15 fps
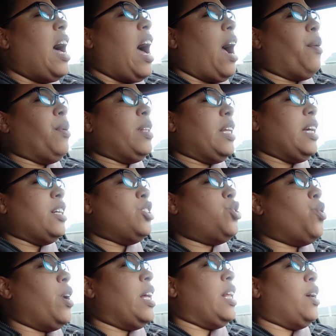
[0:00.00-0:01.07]
I really
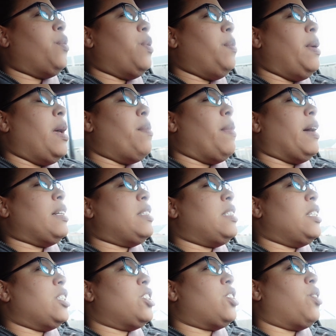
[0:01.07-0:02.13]
enjoyed it when me and my
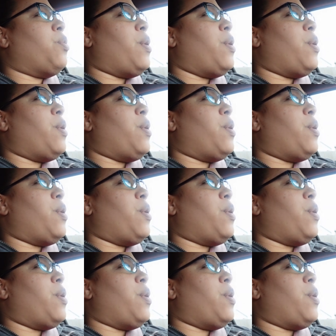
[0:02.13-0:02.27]
sister